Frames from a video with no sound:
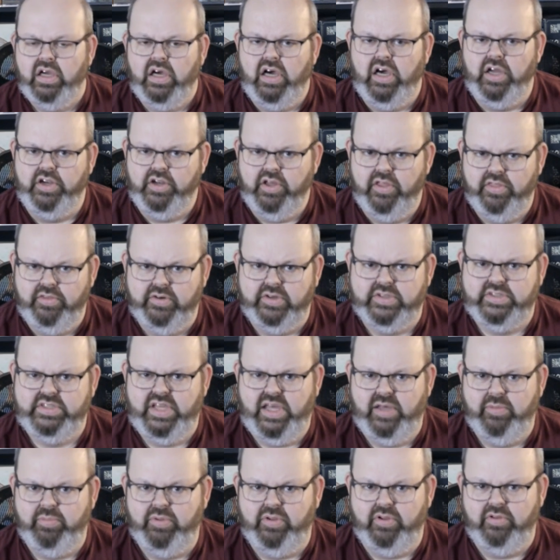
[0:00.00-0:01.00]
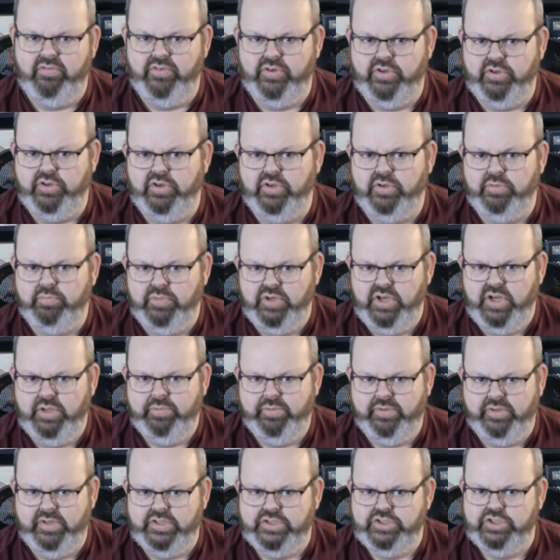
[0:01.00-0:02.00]
another example of a good
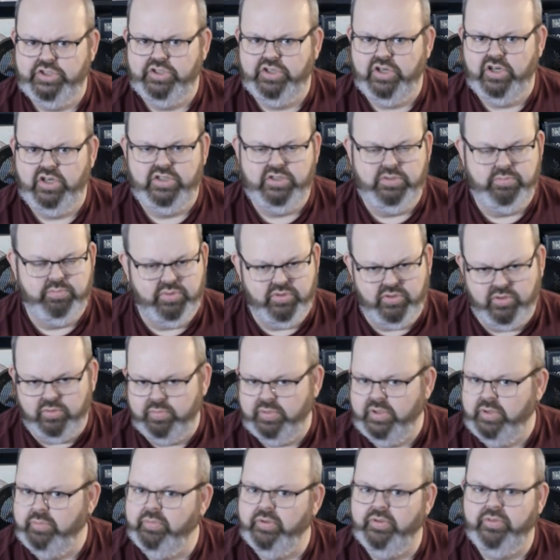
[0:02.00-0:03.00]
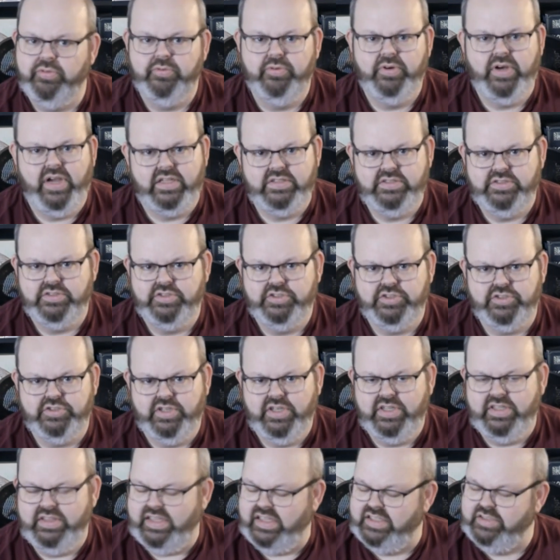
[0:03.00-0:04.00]
manipulation card to pull people through hazardous
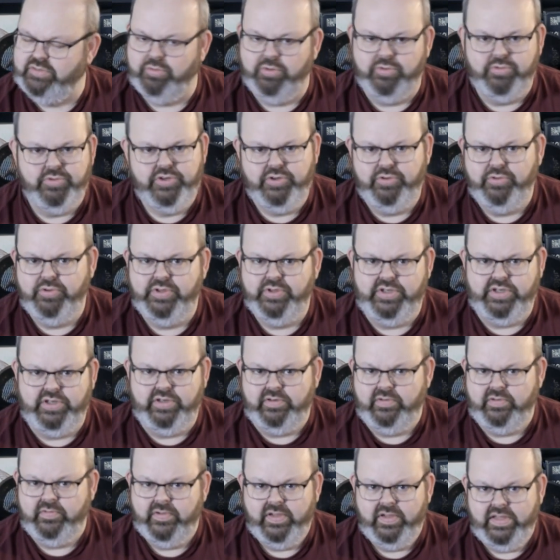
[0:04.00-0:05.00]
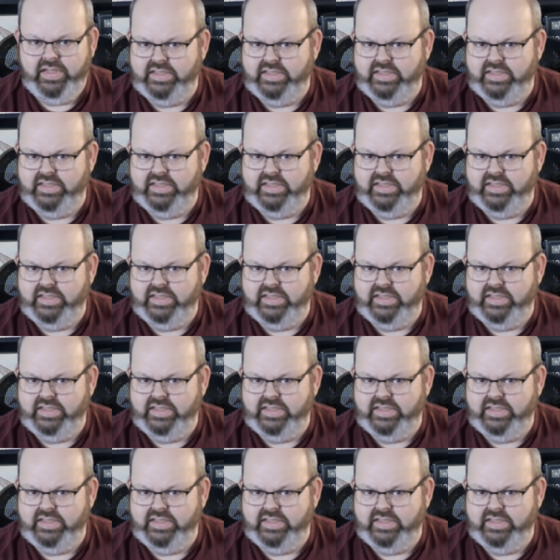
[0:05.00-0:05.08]
terrain. That's what we're doing here.